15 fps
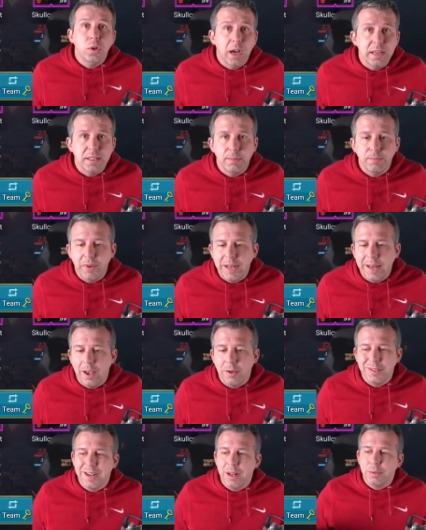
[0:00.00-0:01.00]
you guys some
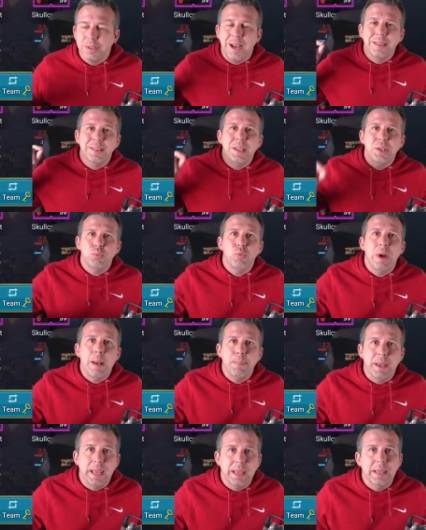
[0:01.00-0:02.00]
videos and I was like, this
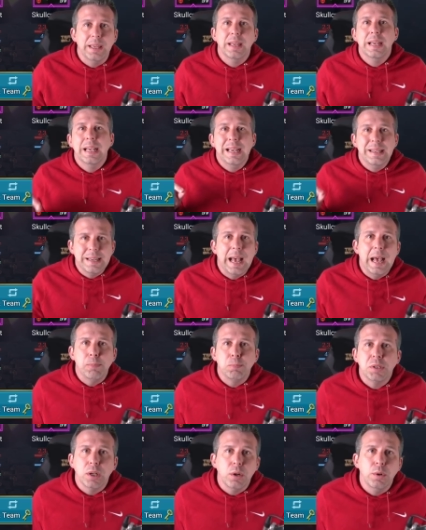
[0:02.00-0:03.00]
rabbit is
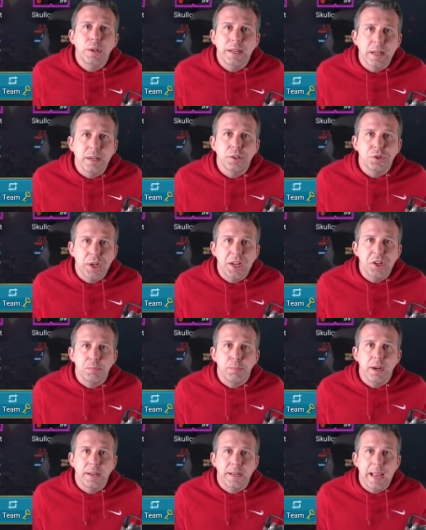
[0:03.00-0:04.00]
absolutely going to
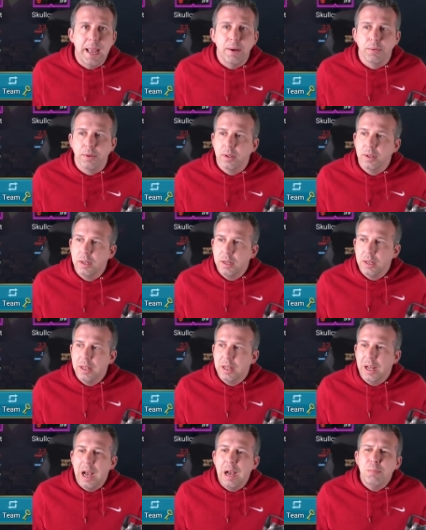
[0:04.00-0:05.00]
change my account.
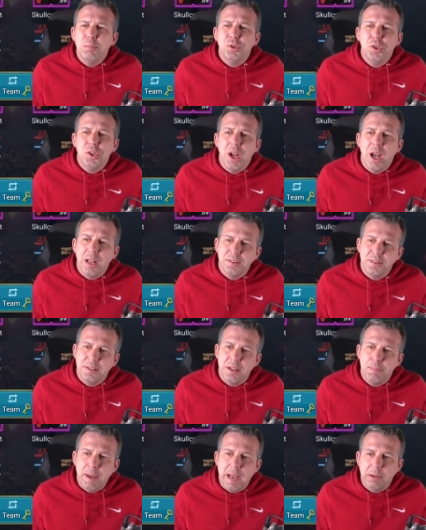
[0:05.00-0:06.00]
I'm
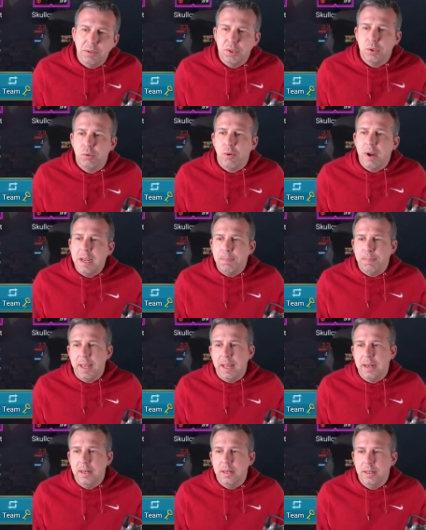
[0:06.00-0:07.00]
just about
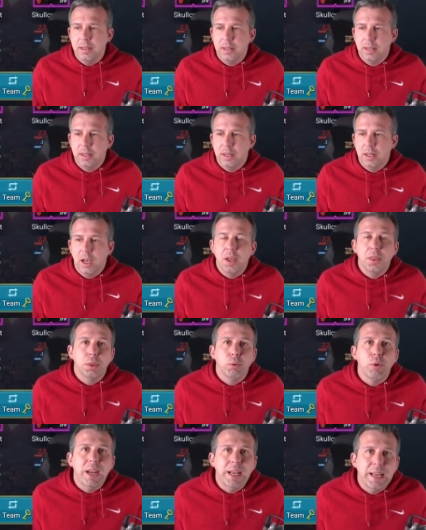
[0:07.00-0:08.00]
scraping a
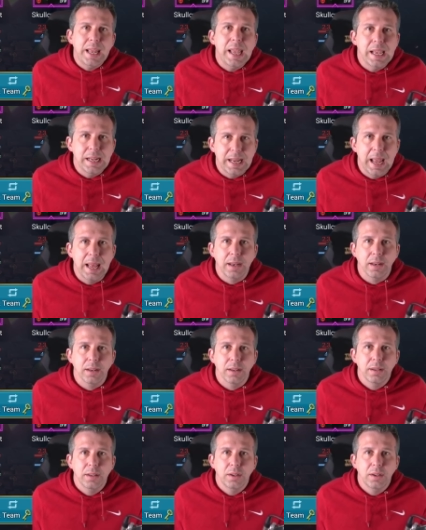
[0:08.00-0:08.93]
three key again.